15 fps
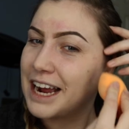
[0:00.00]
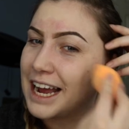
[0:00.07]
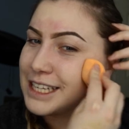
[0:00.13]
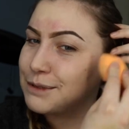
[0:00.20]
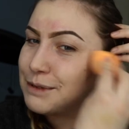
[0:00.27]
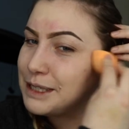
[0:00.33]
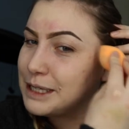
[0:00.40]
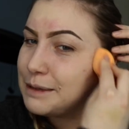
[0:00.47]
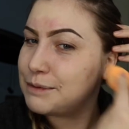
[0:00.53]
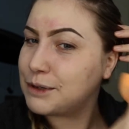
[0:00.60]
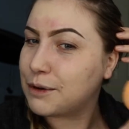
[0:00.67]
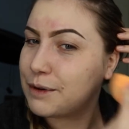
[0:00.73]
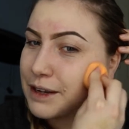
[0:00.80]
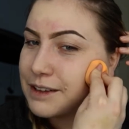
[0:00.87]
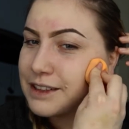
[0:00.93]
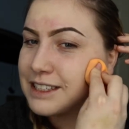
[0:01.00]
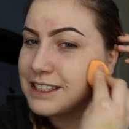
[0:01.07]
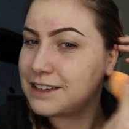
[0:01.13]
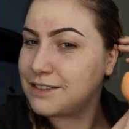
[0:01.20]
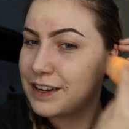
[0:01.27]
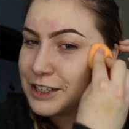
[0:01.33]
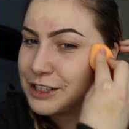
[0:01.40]
as we keep going on this
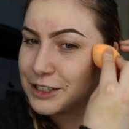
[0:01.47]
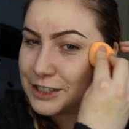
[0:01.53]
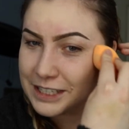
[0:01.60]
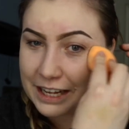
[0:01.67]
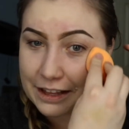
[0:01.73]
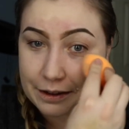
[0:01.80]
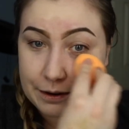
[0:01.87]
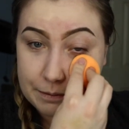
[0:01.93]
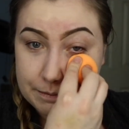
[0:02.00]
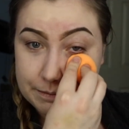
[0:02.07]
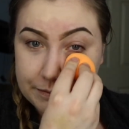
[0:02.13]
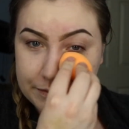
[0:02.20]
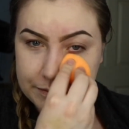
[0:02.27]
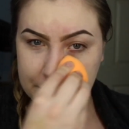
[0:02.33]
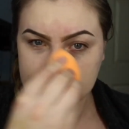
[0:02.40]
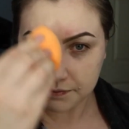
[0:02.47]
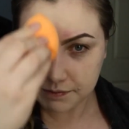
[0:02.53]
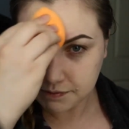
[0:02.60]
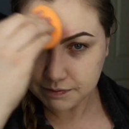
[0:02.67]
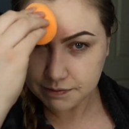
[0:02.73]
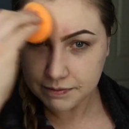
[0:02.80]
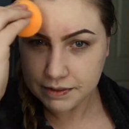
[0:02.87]
adventure together.
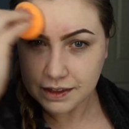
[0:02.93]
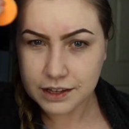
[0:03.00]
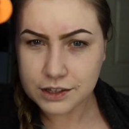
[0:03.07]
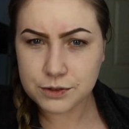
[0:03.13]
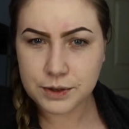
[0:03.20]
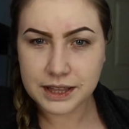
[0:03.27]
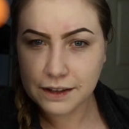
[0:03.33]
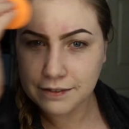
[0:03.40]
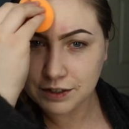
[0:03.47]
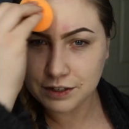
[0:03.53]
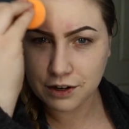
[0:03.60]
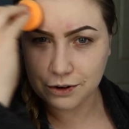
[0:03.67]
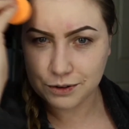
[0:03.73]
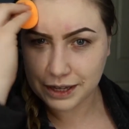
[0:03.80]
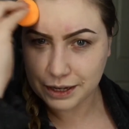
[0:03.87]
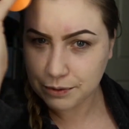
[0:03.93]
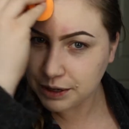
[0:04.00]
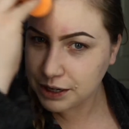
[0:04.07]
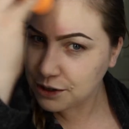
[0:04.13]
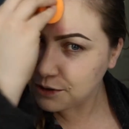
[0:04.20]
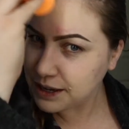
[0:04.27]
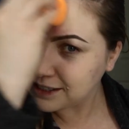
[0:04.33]
So I'd love to know, like, what
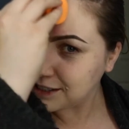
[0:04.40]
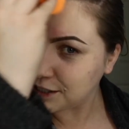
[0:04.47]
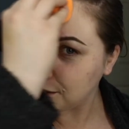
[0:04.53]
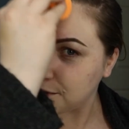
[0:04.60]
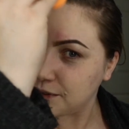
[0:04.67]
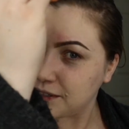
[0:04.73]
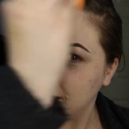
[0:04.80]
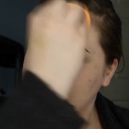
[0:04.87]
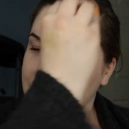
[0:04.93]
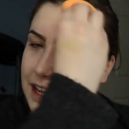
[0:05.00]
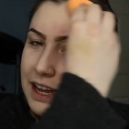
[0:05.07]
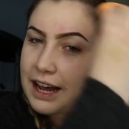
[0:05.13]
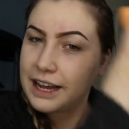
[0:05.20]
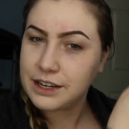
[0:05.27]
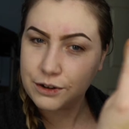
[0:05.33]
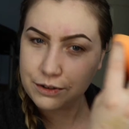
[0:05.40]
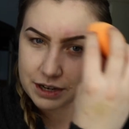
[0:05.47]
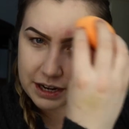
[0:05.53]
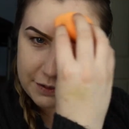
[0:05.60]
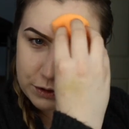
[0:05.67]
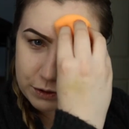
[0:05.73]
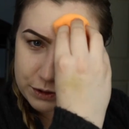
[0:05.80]
do you guys do? I know that
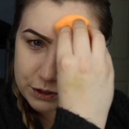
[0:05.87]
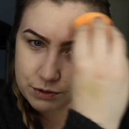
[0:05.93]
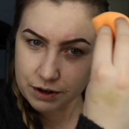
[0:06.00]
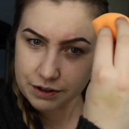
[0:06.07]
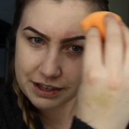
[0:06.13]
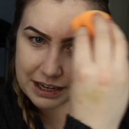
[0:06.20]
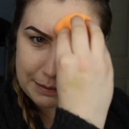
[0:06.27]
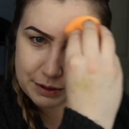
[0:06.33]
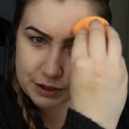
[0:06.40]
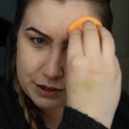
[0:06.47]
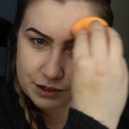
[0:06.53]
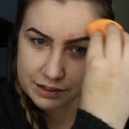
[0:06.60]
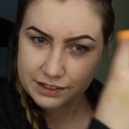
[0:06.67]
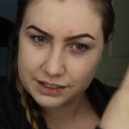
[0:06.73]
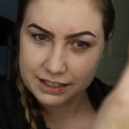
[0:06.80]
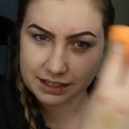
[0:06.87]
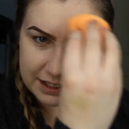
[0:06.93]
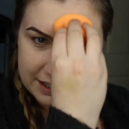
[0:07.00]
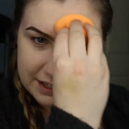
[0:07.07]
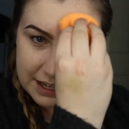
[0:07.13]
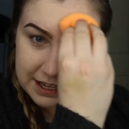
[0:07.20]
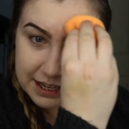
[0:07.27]
I've told you all that I'm a nurse
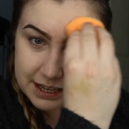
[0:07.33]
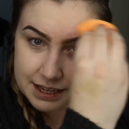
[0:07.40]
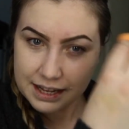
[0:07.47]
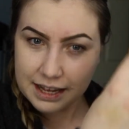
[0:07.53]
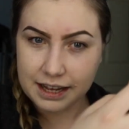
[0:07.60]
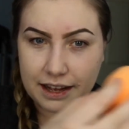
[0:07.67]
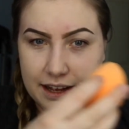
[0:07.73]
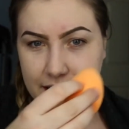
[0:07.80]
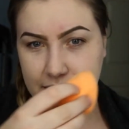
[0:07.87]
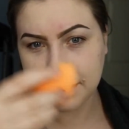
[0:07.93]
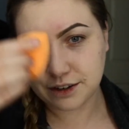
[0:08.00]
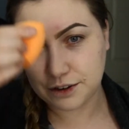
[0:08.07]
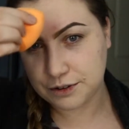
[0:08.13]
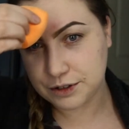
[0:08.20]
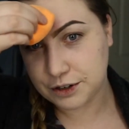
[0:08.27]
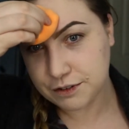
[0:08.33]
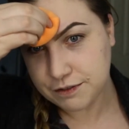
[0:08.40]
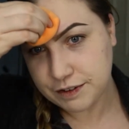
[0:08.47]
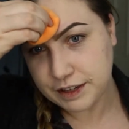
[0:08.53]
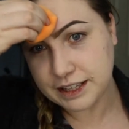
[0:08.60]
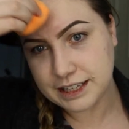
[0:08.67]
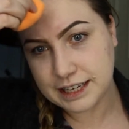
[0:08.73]
and, you know, you're a
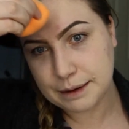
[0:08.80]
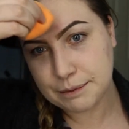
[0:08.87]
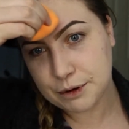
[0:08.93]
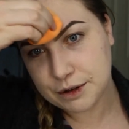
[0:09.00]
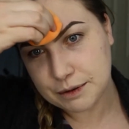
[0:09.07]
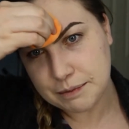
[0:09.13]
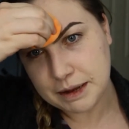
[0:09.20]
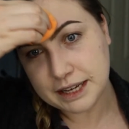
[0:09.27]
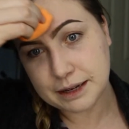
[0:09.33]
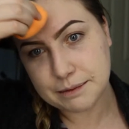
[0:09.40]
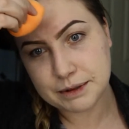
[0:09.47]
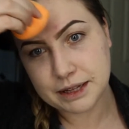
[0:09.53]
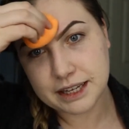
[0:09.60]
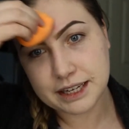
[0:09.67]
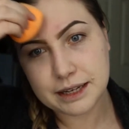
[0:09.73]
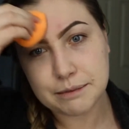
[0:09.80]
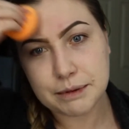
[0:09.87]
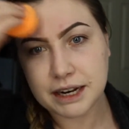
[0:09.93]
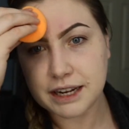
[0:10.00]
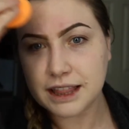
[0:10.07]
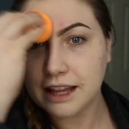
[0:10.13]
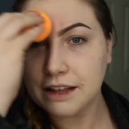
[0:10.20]
friendly neighborhood makeup lady, but
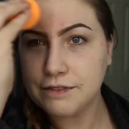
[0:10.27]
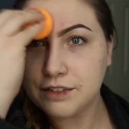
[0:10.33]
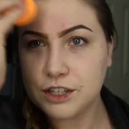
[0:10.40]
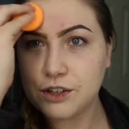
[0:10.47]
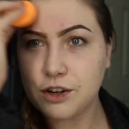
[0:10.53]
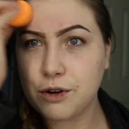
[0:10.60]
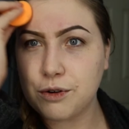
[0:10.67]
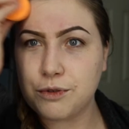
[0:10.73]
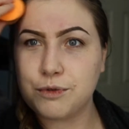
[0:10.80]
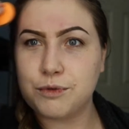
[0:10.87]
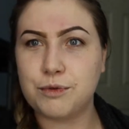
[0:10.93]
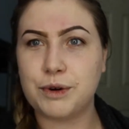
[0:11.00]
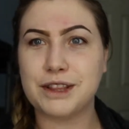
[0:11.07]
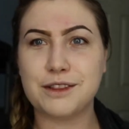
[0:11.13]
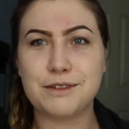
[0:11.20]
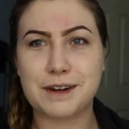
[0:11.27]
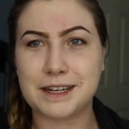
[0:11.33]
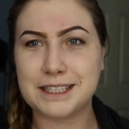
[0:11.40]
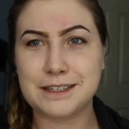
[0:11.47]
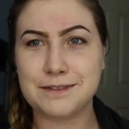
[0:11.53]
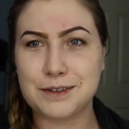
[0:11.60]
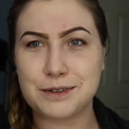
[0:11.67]
I'd love to know what the
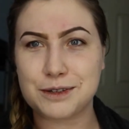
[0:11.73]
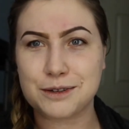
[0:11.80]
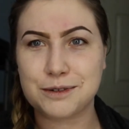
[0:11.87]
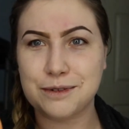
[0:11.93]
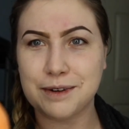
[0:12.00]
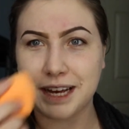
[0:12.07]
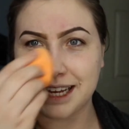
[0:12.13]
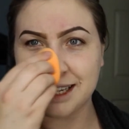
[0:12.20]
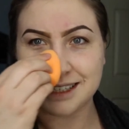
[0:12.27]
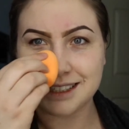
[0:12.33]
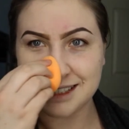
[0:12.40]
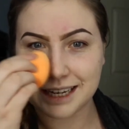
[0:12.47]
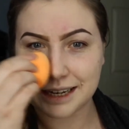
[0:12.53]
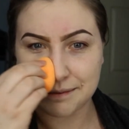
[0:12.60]
rest of you do and